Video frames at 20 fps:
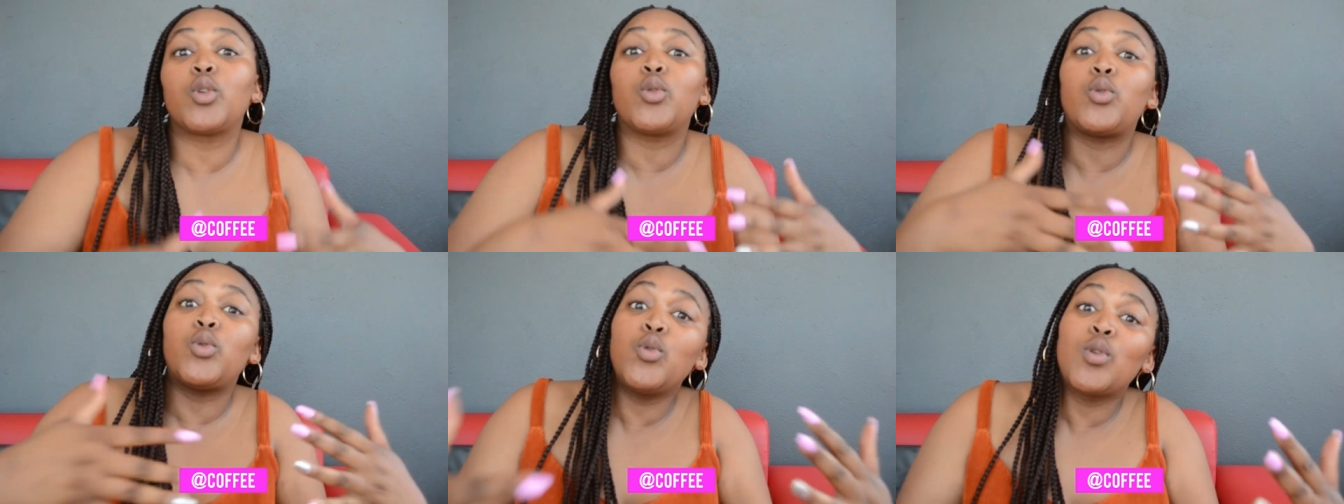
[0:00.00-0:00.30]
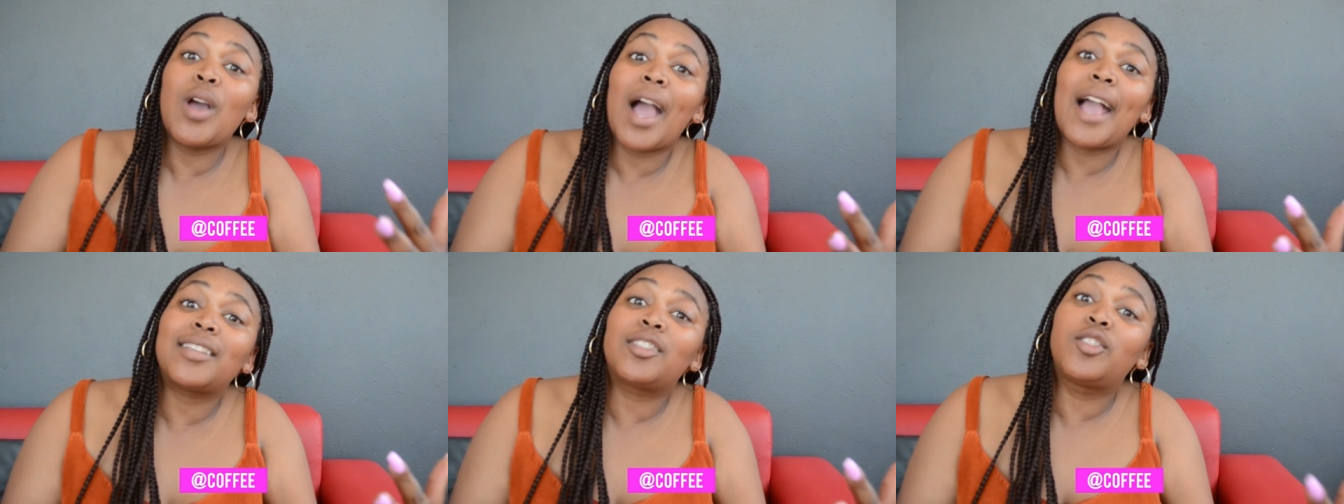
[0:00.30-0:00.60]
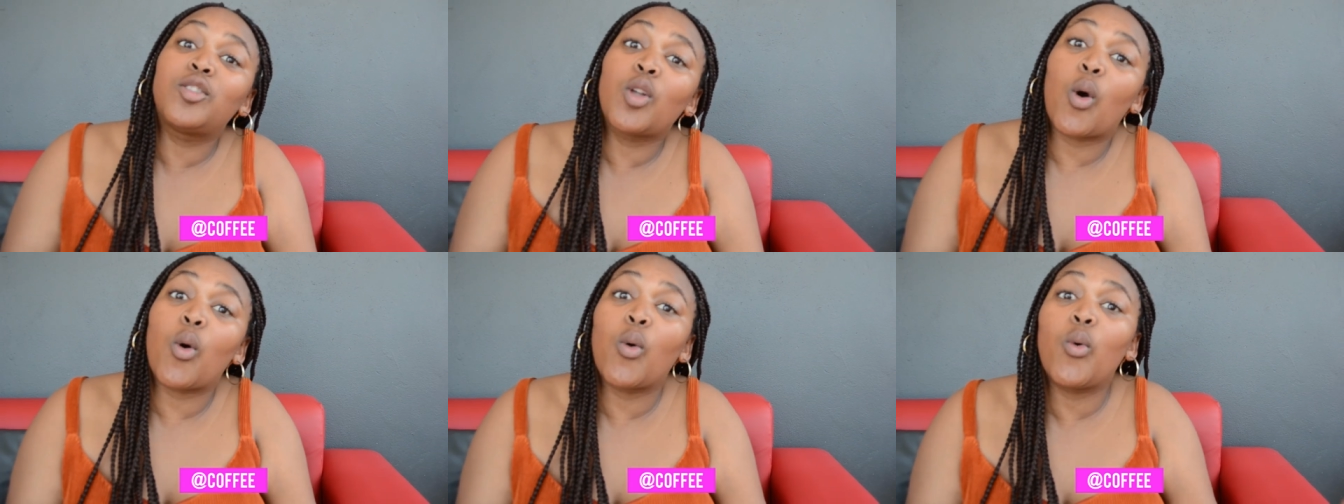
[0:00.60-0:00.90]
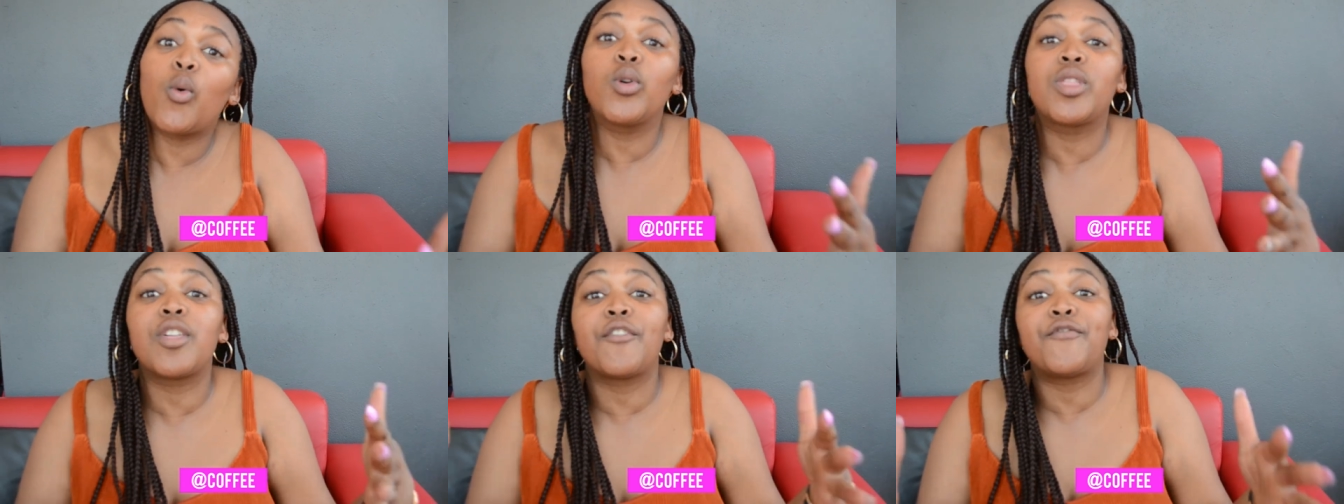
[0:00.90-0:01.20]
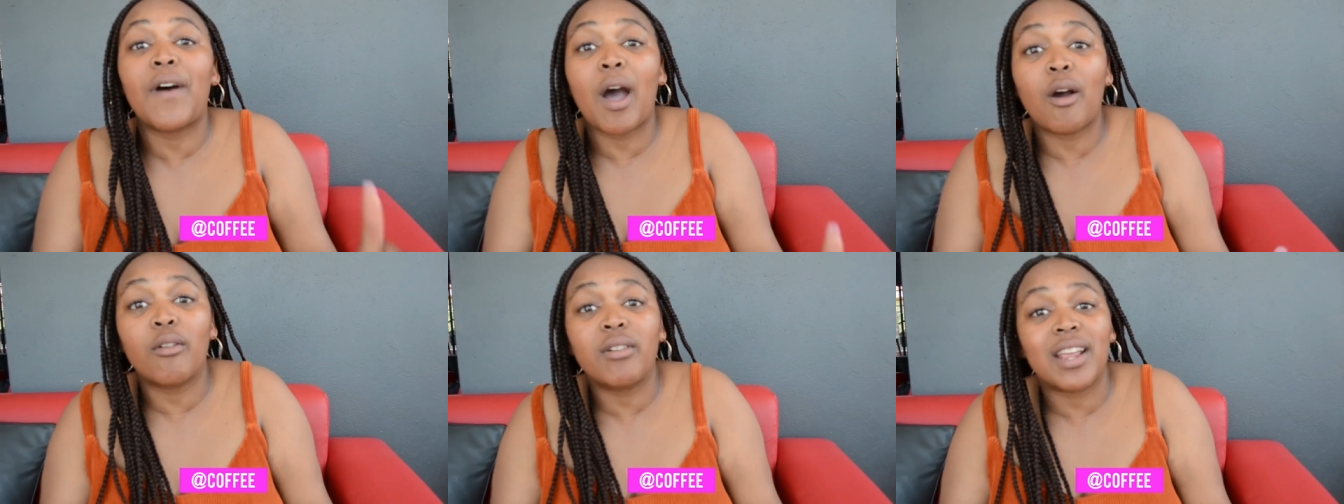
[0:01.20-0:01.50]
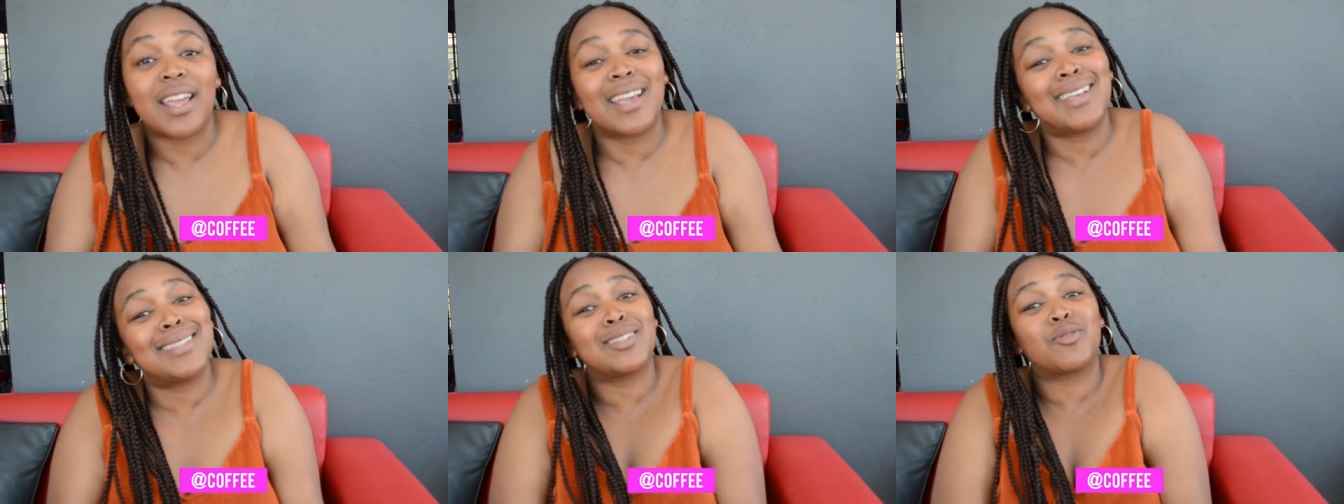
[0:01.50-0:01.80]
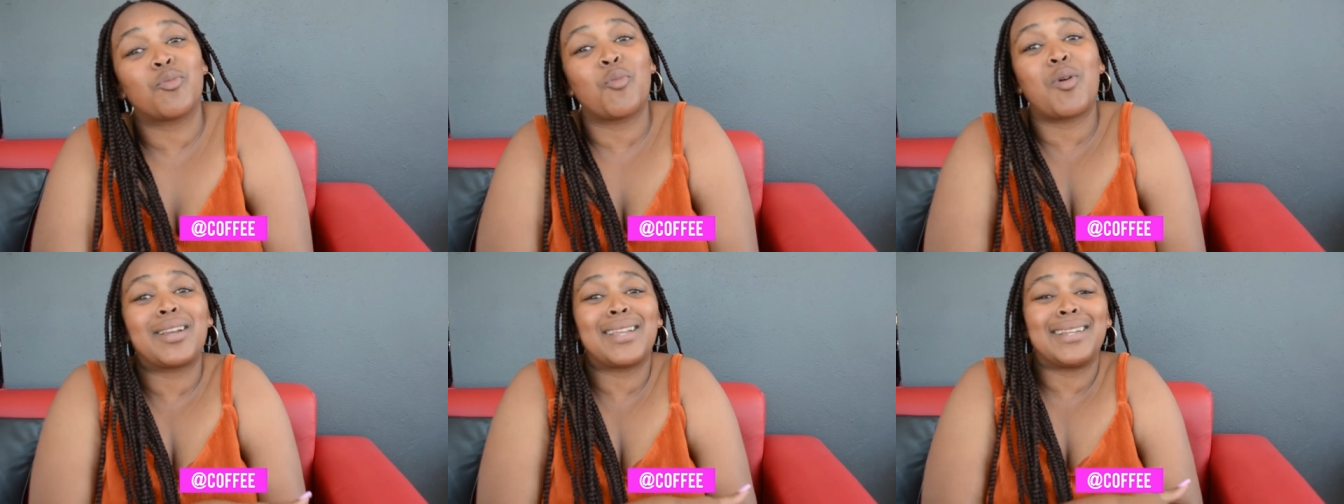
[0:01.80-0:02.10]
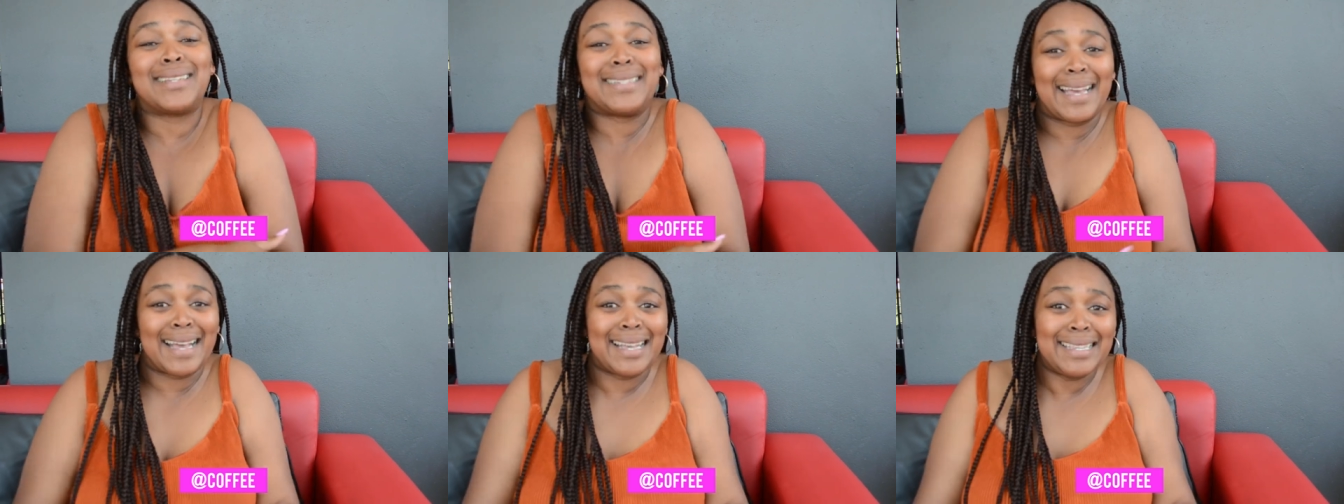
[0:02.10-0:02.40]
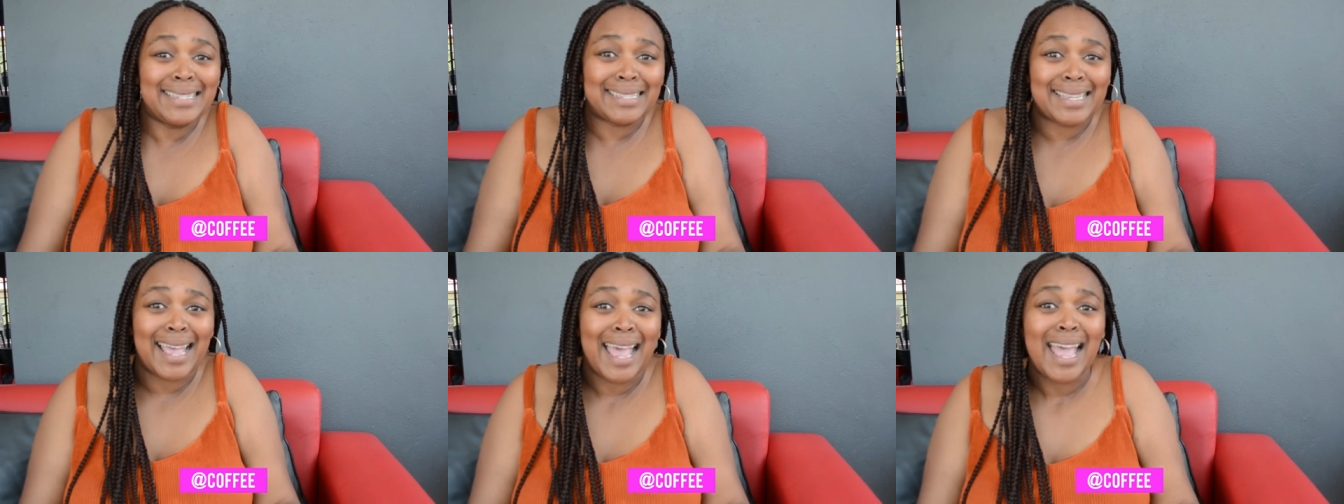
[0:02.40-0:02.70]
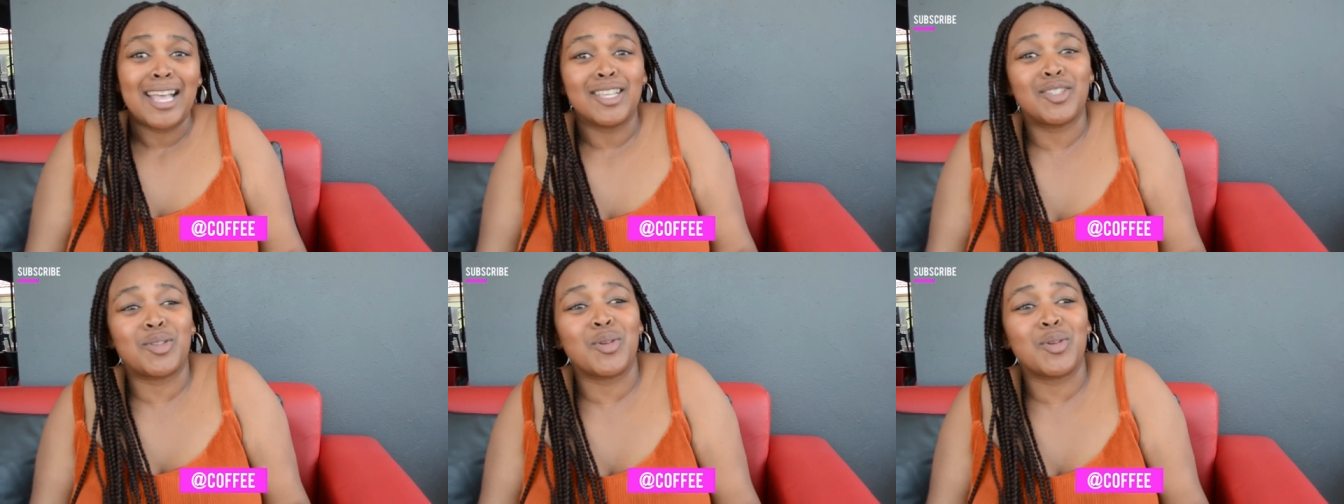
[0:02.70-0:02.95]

So you guys know who the founder is and what he does.